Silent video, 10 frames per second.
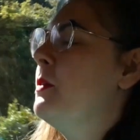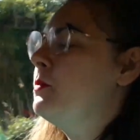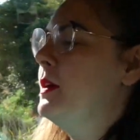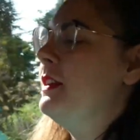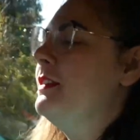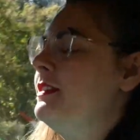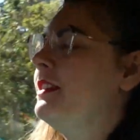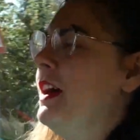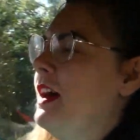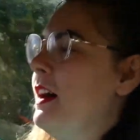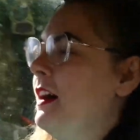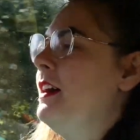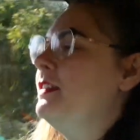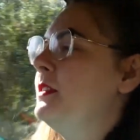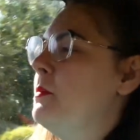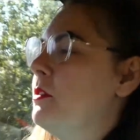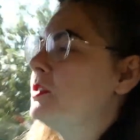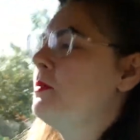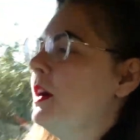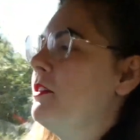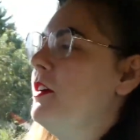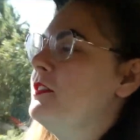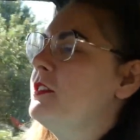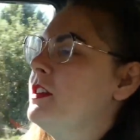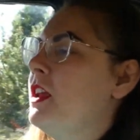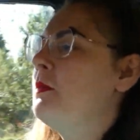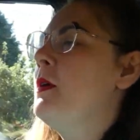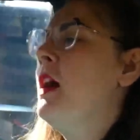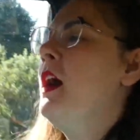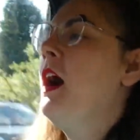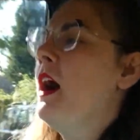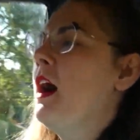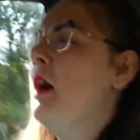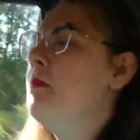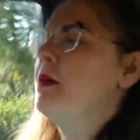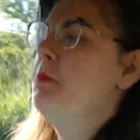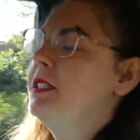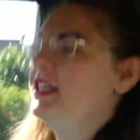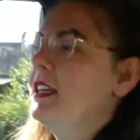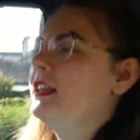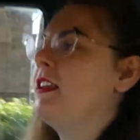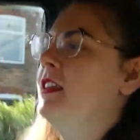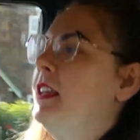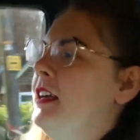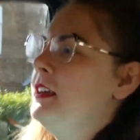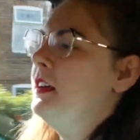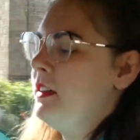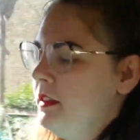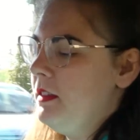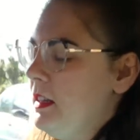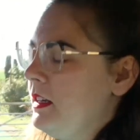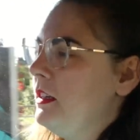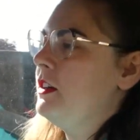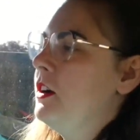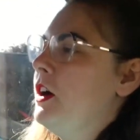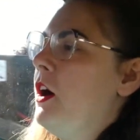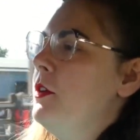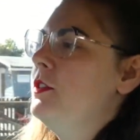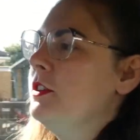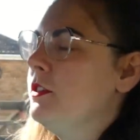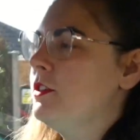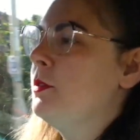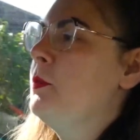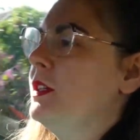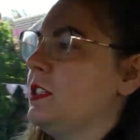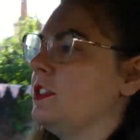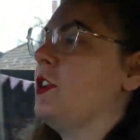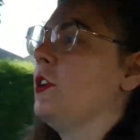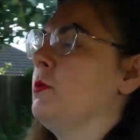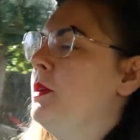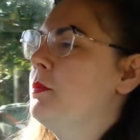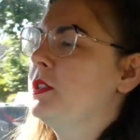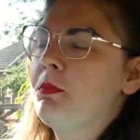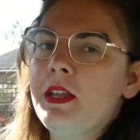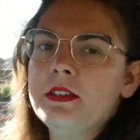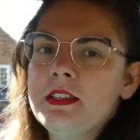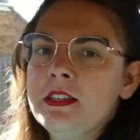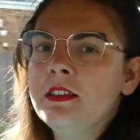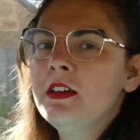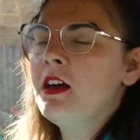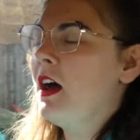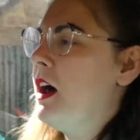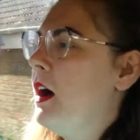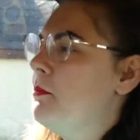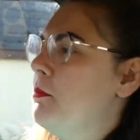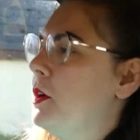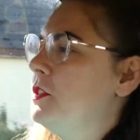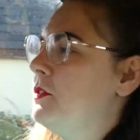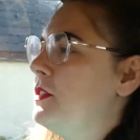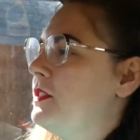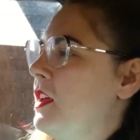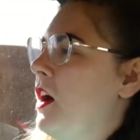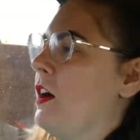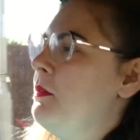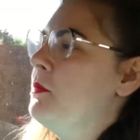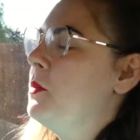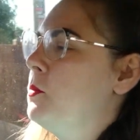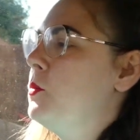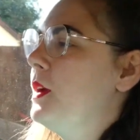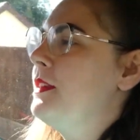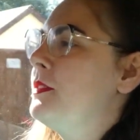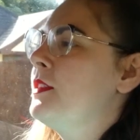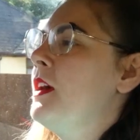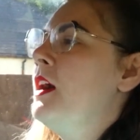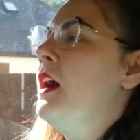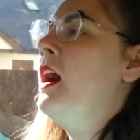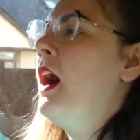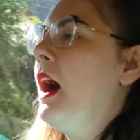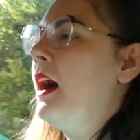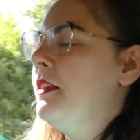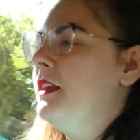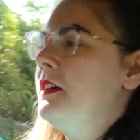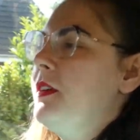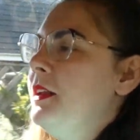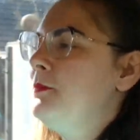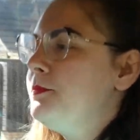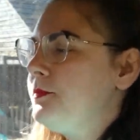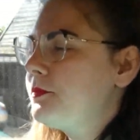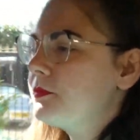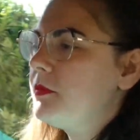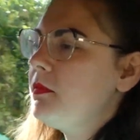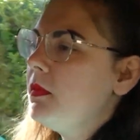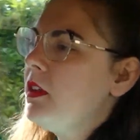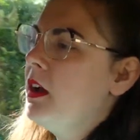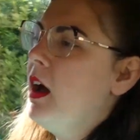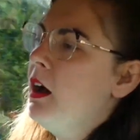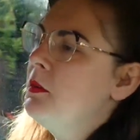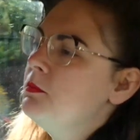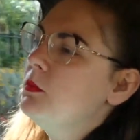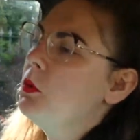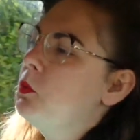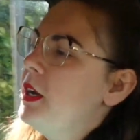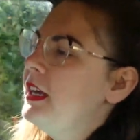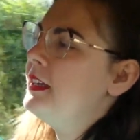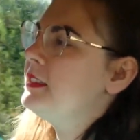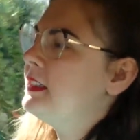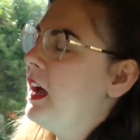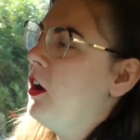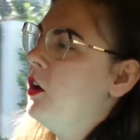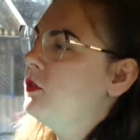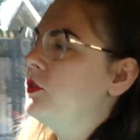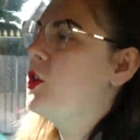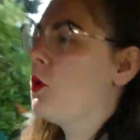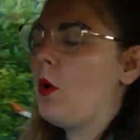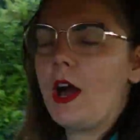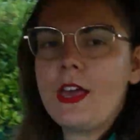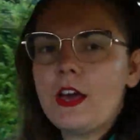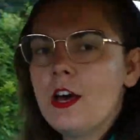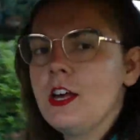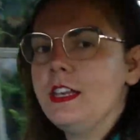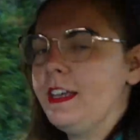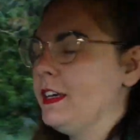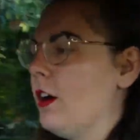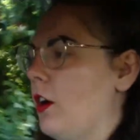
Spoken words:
with the Morris Minor Owners Club, and particularly the young owners, which is who we were spending most of the time with at the event. We set off quite early